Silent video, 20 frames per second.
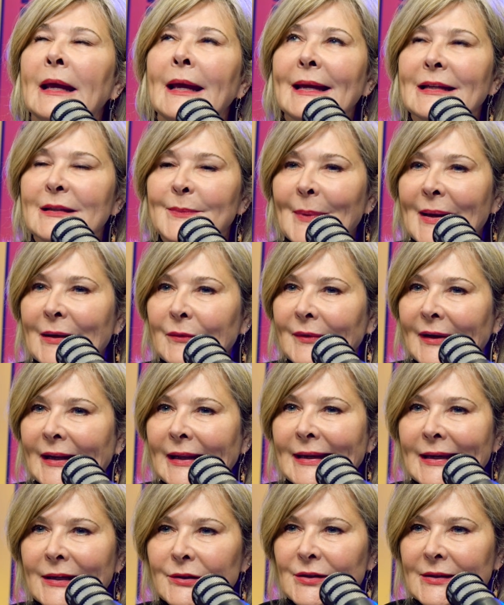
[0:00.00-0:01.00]
It's been
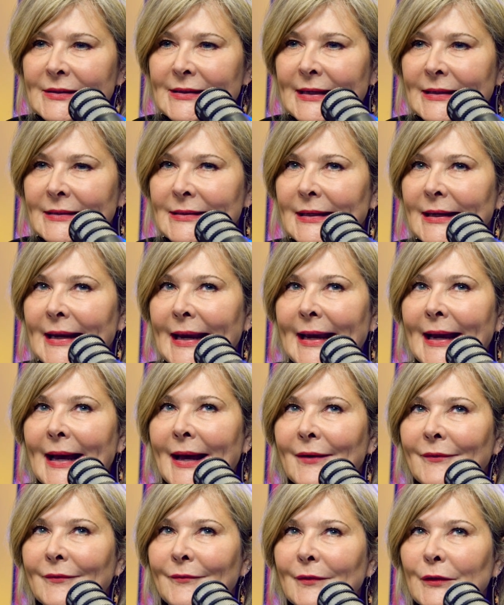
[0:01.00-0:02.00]
really interesting today.
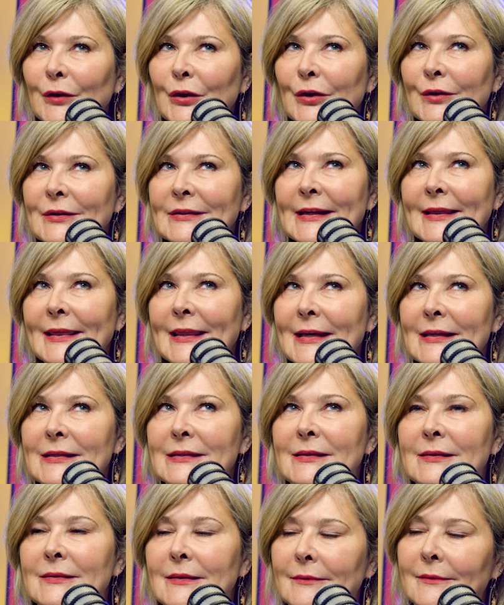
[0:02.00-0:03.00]
I've looked at
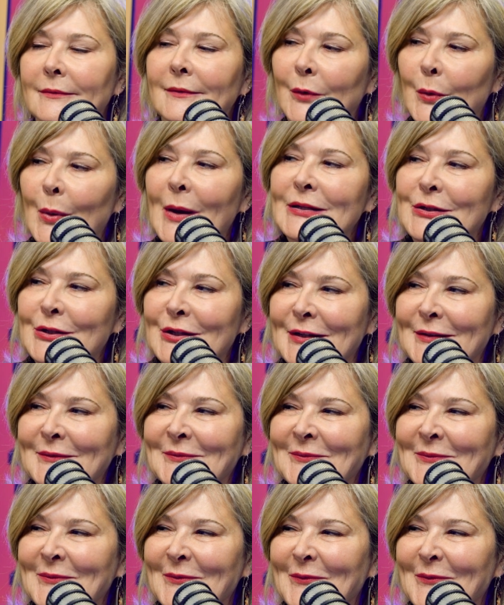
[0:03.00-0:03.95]
this question